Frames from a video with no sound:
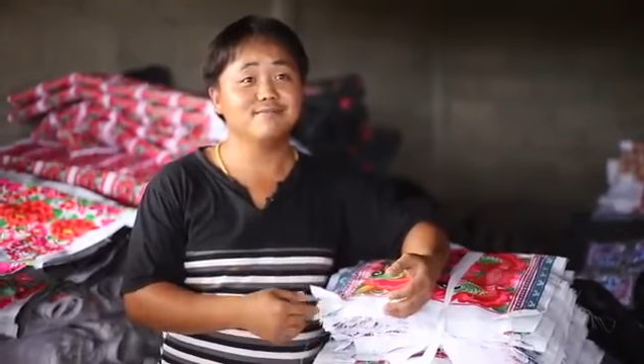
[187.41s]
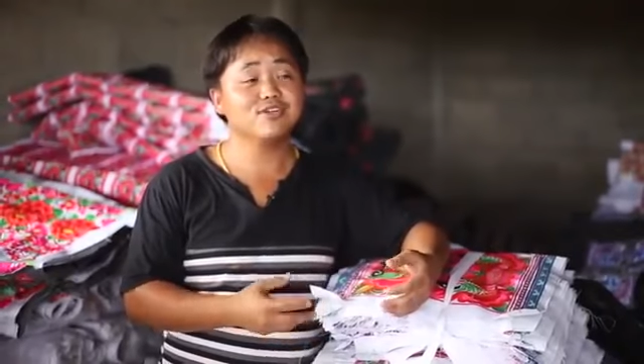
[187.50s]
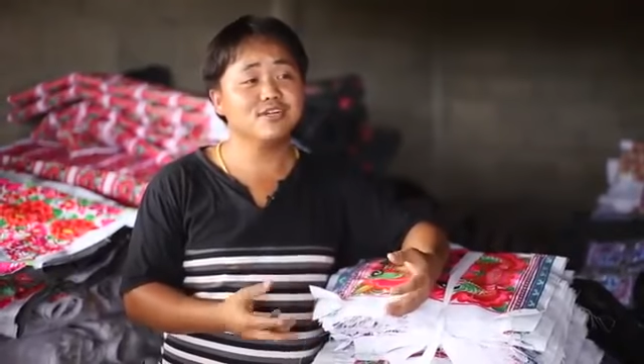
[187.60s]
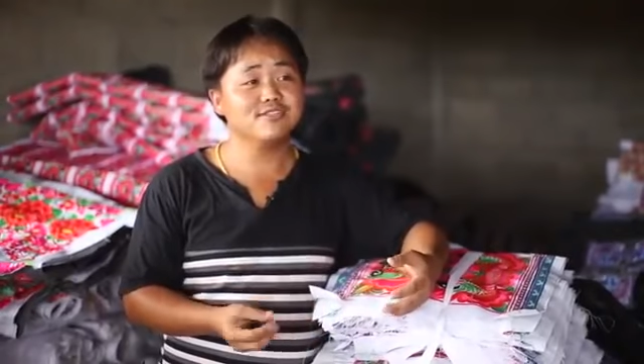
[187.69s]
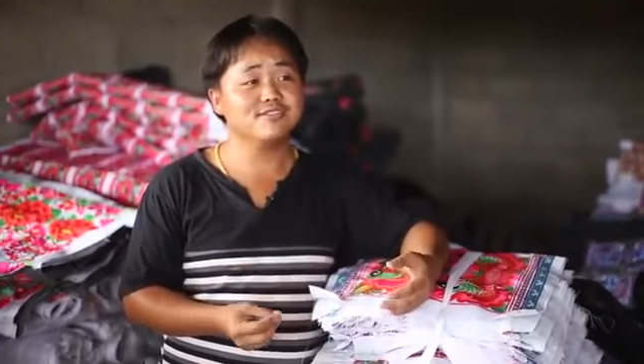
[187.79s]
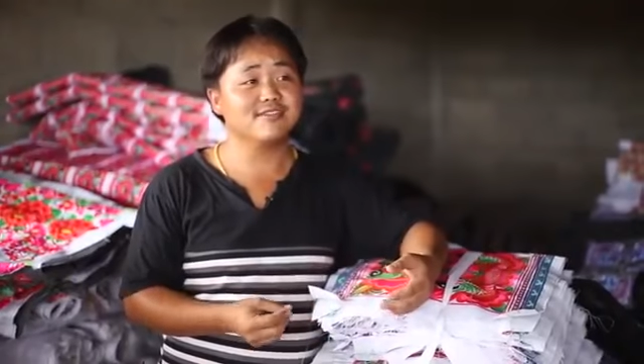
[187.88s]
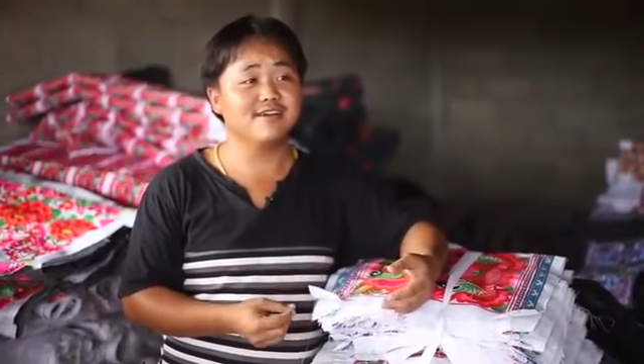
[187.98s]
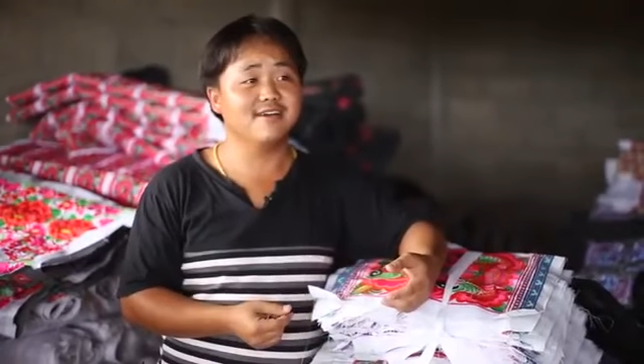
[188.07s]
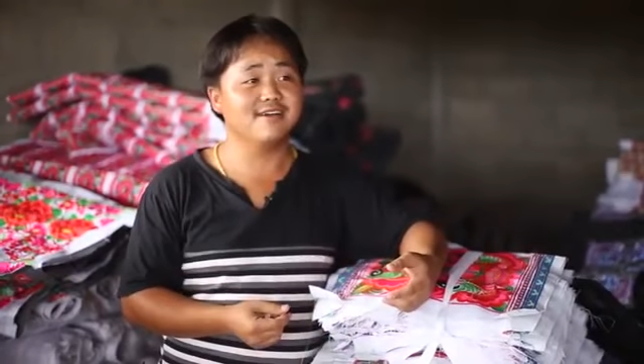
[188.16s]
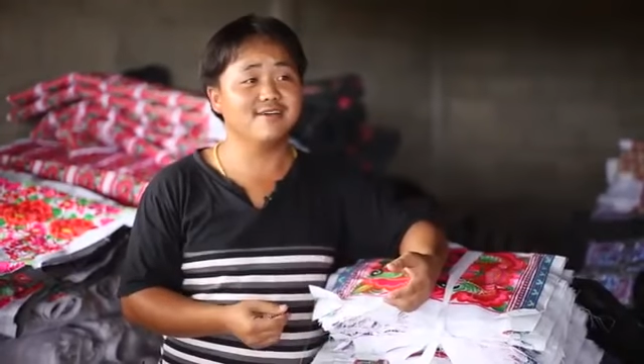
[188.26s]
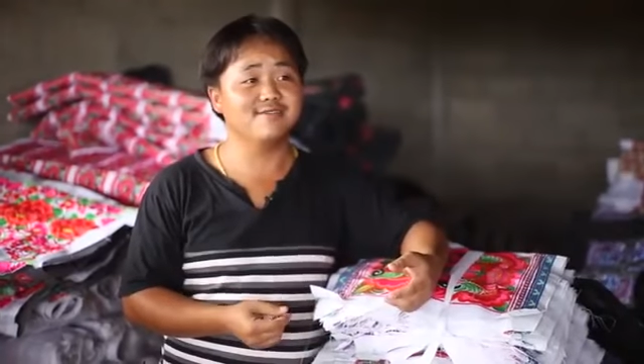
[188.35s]
because
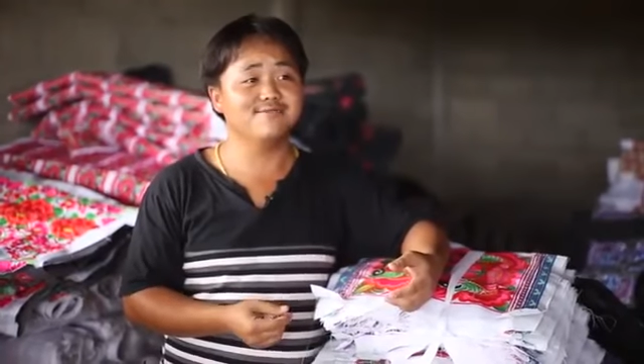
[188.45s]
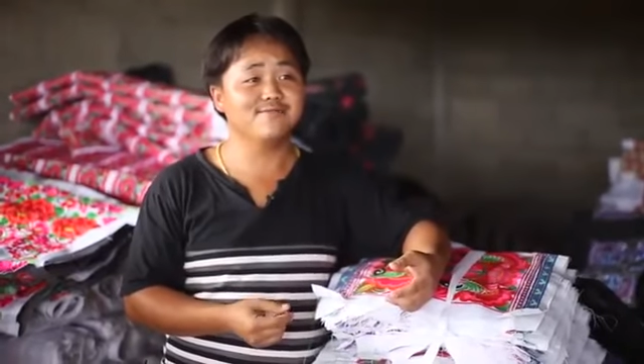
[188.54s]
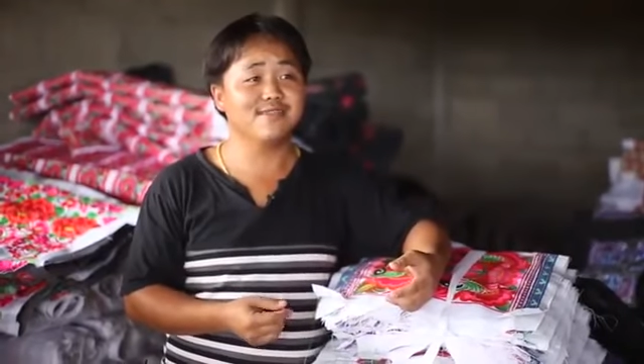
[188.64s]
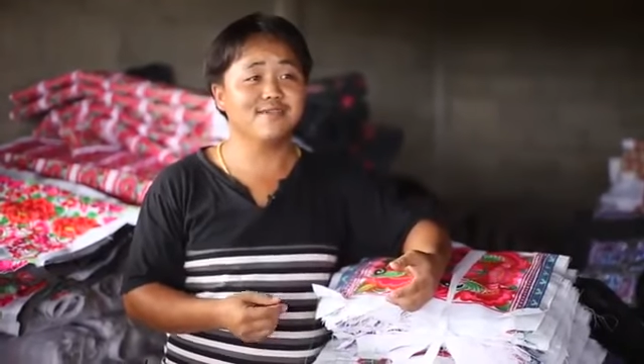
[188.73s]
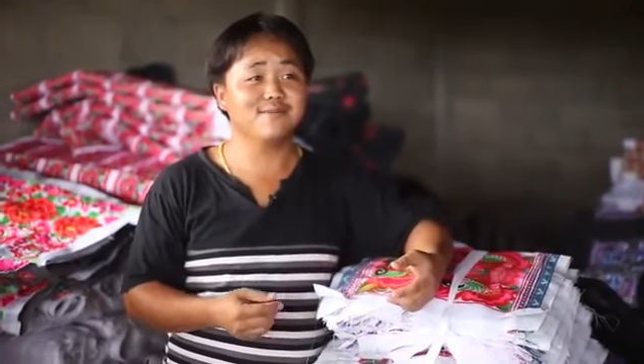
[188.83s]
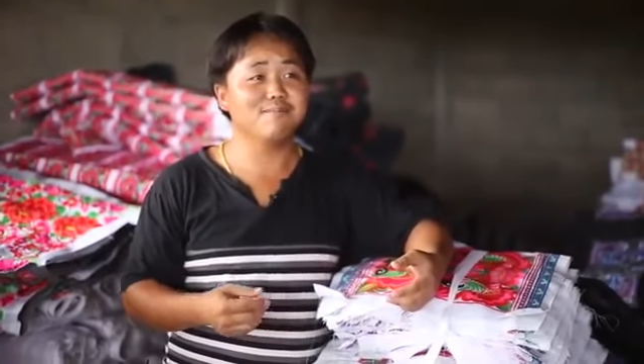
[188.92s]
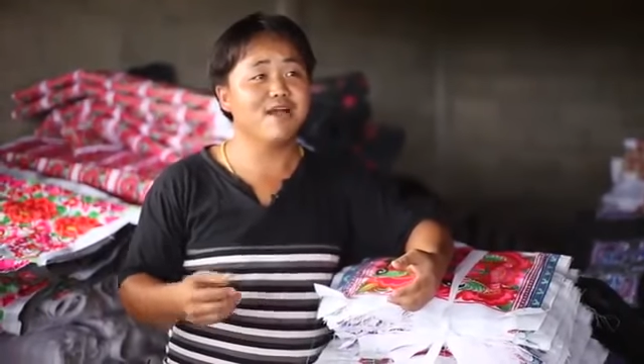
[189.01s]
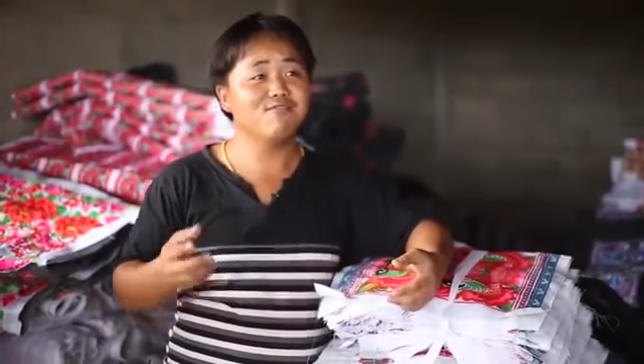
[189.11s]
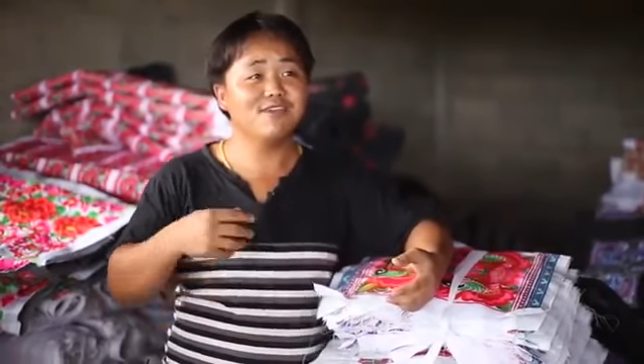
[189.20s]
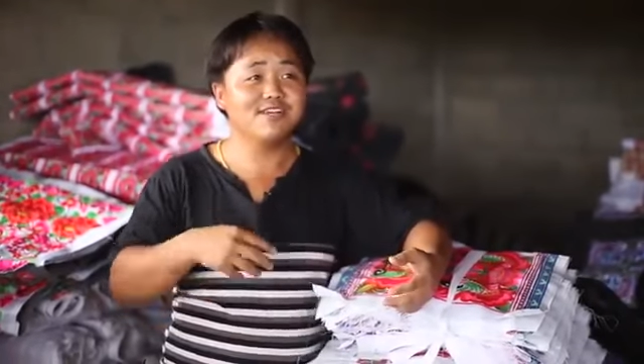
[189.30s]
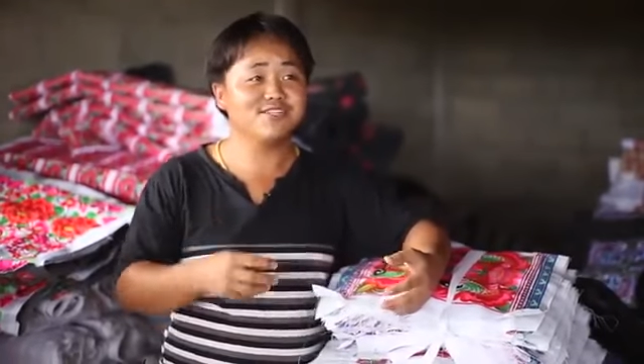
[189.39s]
uh,
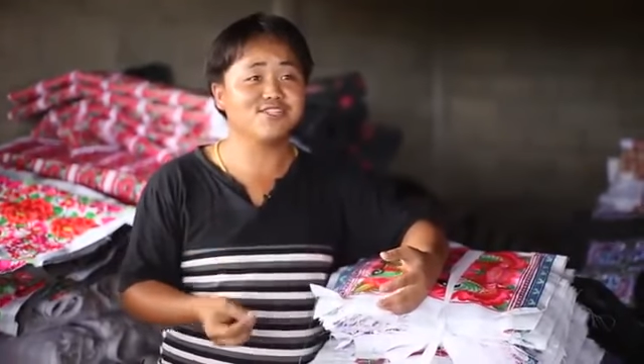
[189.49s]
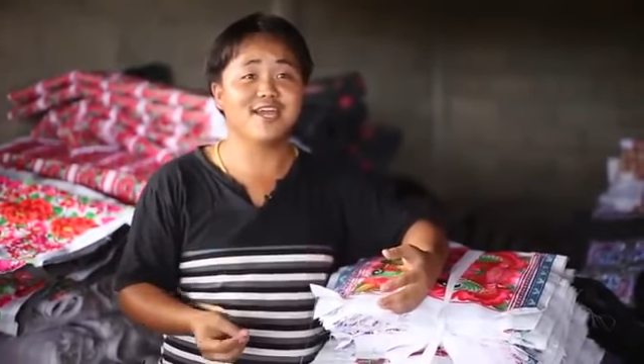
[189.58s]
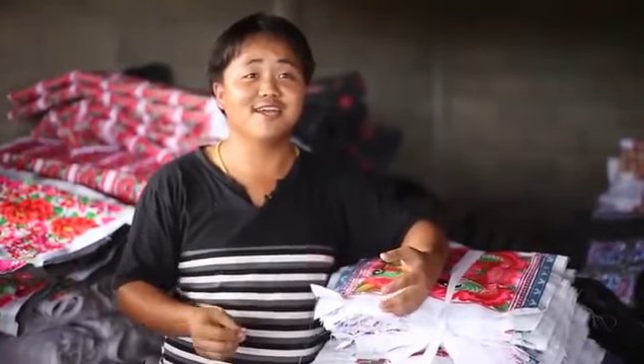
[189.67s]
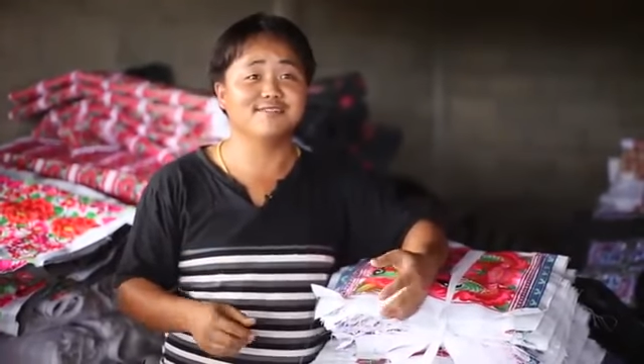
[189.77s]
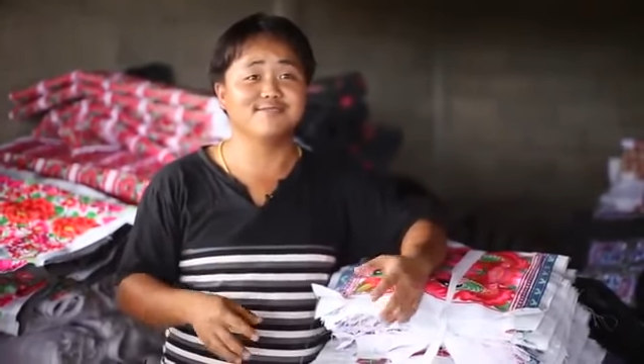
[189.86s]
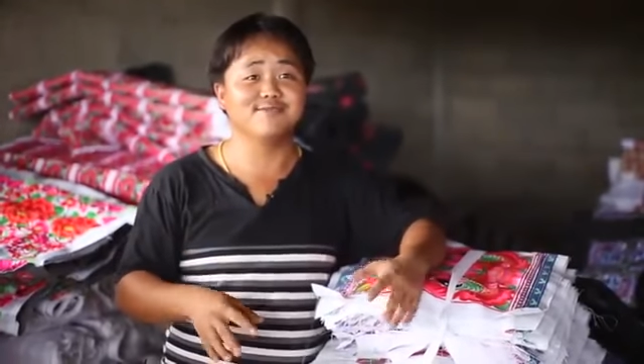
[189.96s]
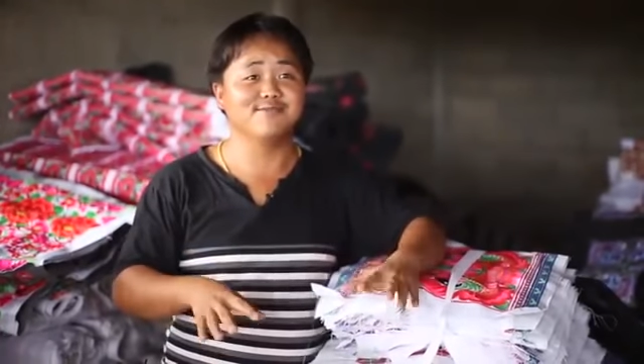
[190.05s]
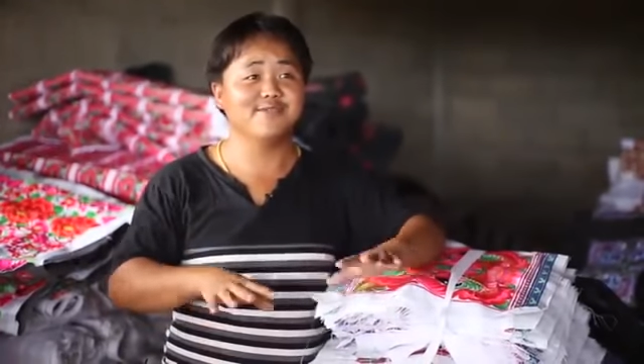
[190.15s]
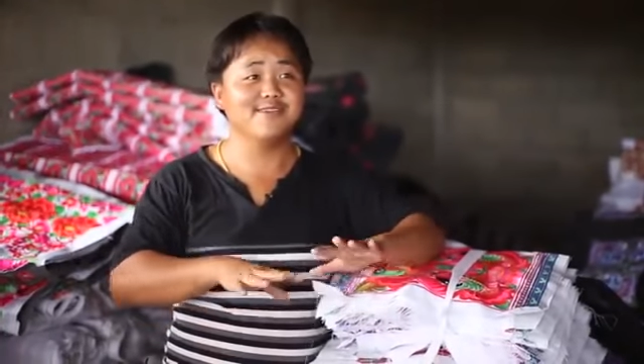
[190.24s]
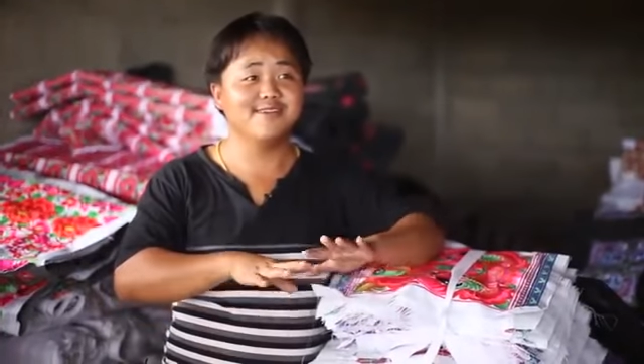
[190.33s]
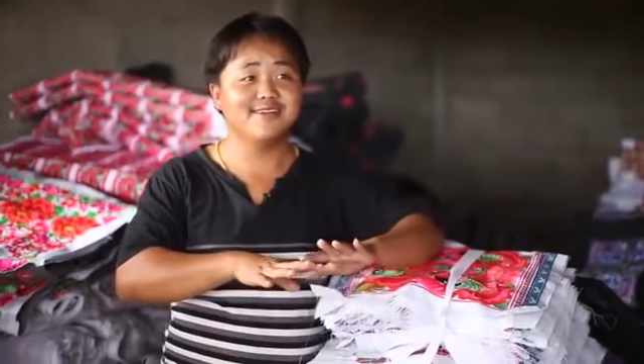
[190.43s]
my village and
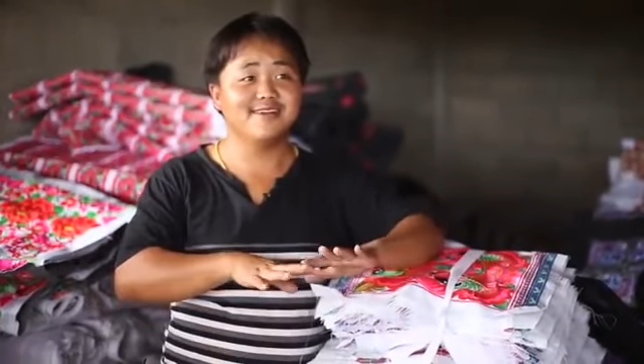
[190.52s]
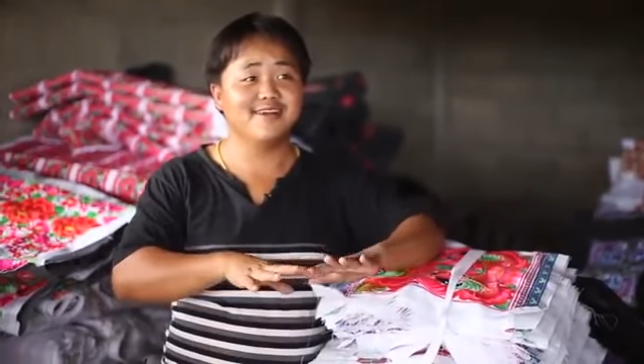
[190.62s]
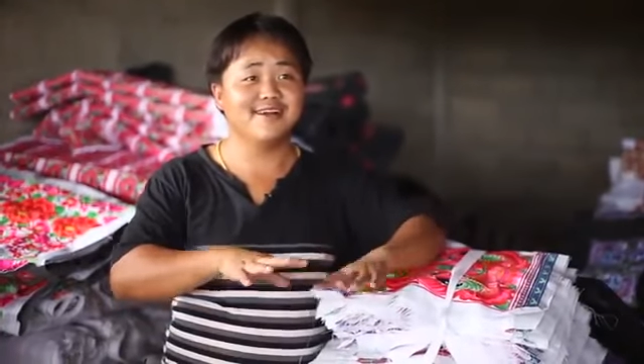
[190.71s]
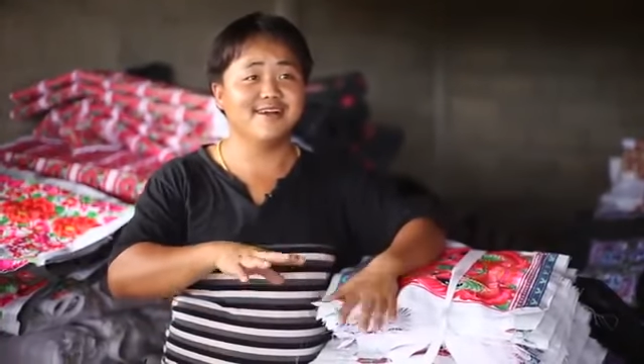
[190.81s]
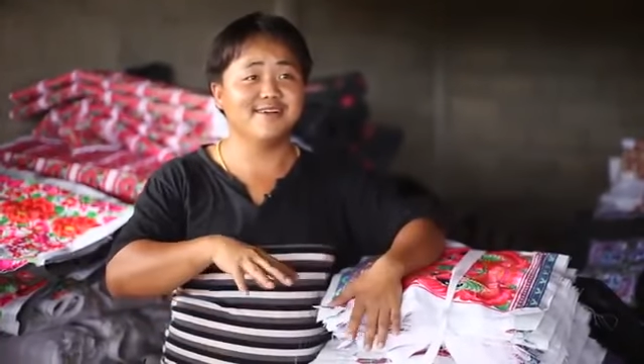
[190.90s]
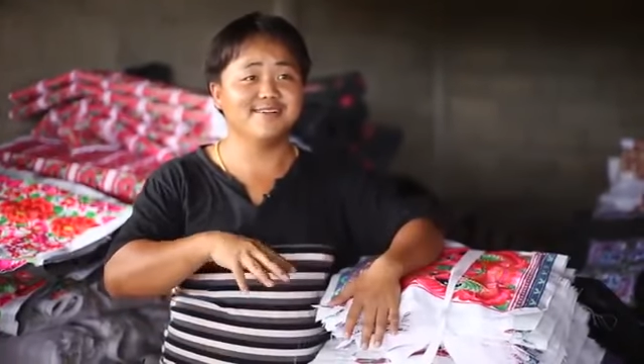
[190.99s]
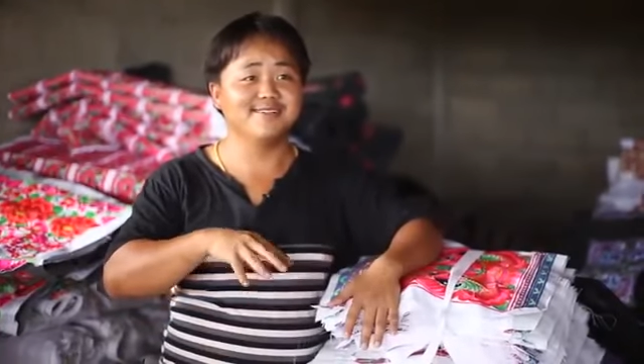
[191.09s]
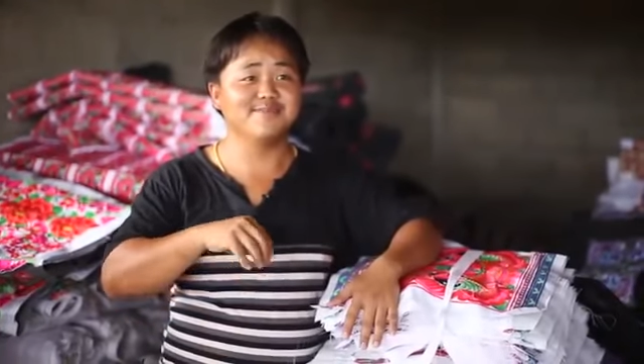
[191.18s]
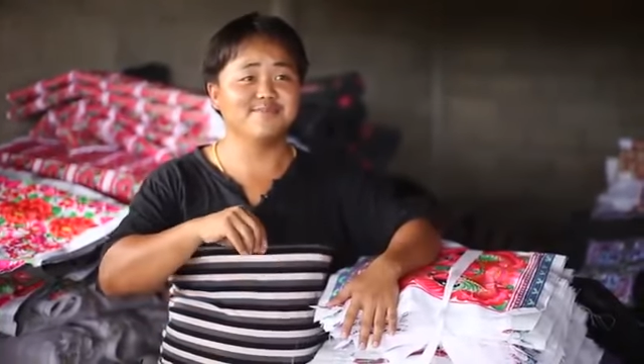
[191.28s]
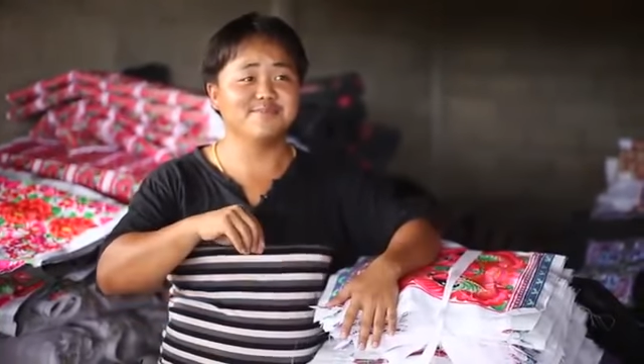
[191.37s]
uh,